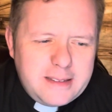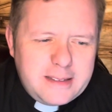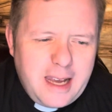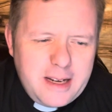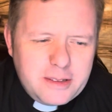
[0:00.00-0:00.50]

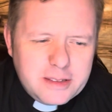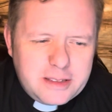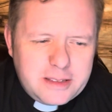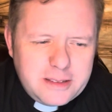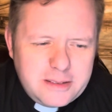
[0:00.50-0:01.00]

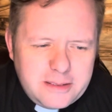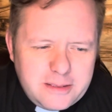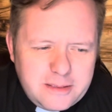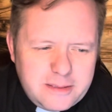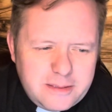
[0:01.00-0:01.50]
Titles
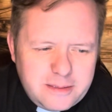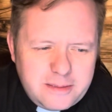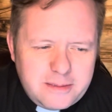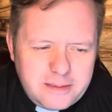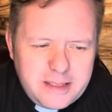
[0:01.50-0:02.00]

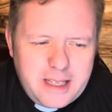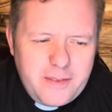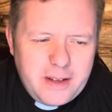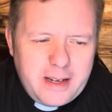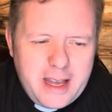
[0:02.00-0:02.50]

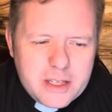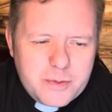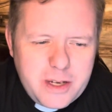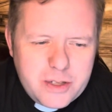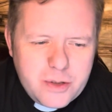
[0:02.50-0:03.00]
given as
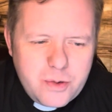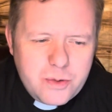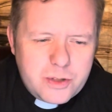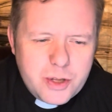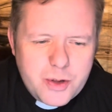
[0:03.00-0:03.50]
we
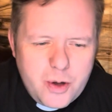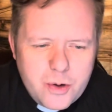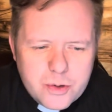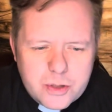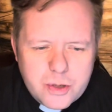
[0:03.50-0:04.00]
do to
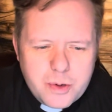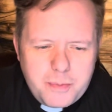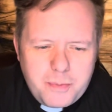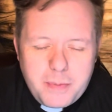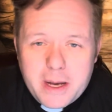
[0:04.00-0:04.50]
those who
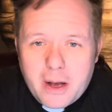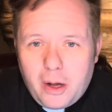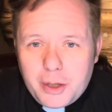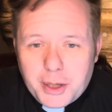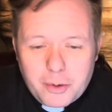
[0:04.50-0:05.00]
would be
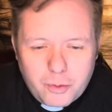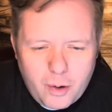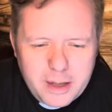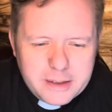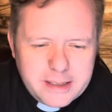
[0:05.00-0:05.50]
called our
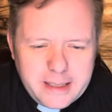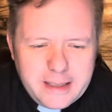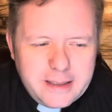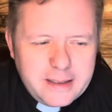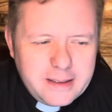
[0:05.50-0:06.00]
royalty.
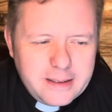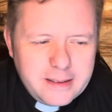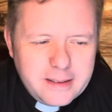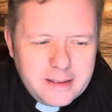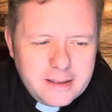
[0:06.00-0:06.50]

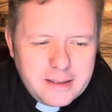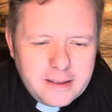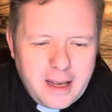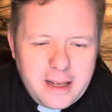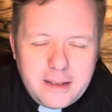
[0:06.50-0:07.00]

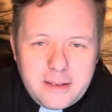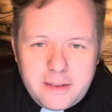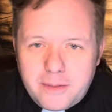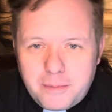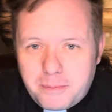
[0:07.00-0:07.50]
And
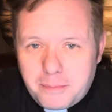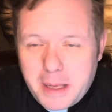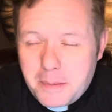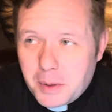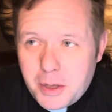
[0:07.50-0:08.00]

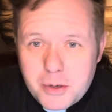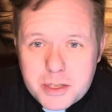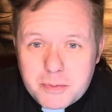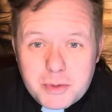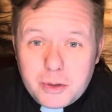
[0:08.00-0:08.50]
people use
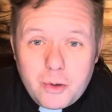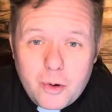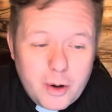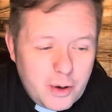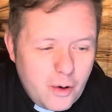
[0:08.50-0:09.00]
them to
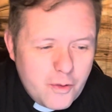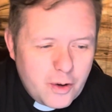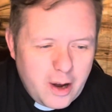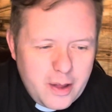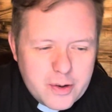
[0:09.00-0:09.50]
lord
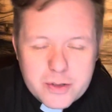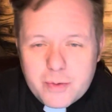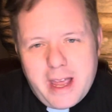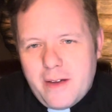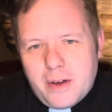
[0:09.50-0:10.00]
over others.
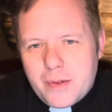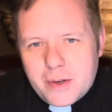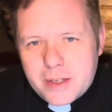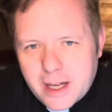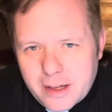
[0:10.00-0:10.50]
We have
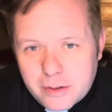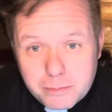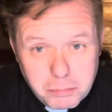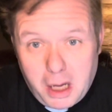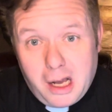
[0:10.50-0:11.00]
other titles,
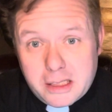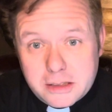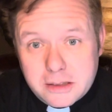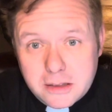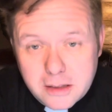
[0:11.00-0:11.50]
boss.